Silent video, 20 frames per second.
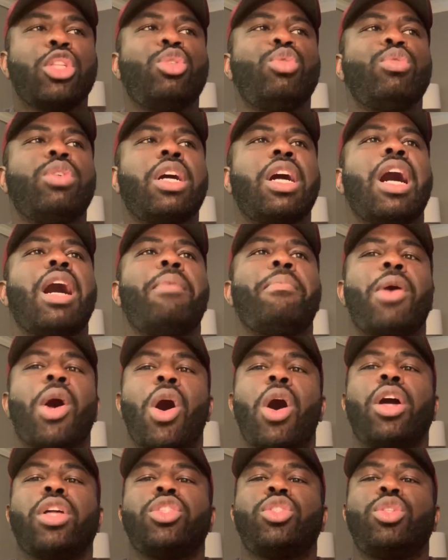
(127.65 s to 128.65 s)
to come
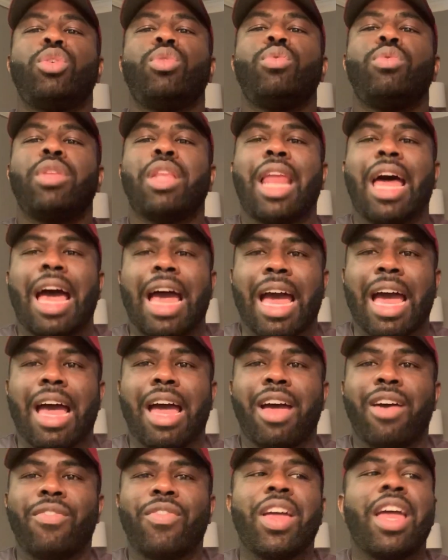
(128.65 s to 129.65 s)
onto
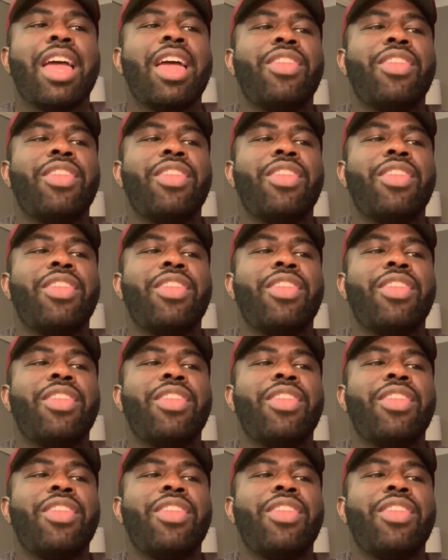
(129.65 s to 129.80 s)
live,